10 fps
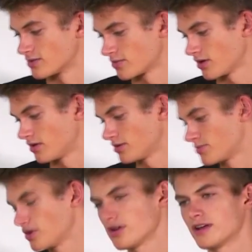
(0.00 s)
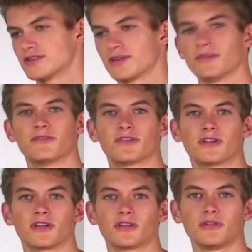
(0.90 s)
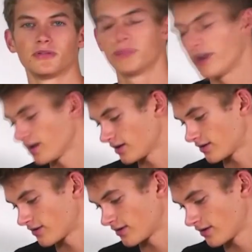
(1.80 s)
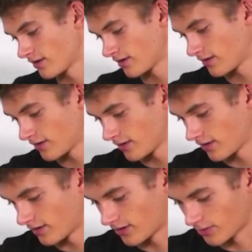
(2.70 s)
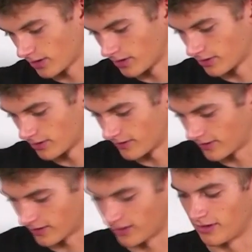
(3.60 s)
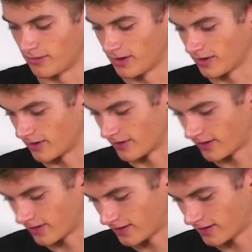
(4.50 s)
It's pretty nice. I mean, for an included bag, that's quite good. And here we go.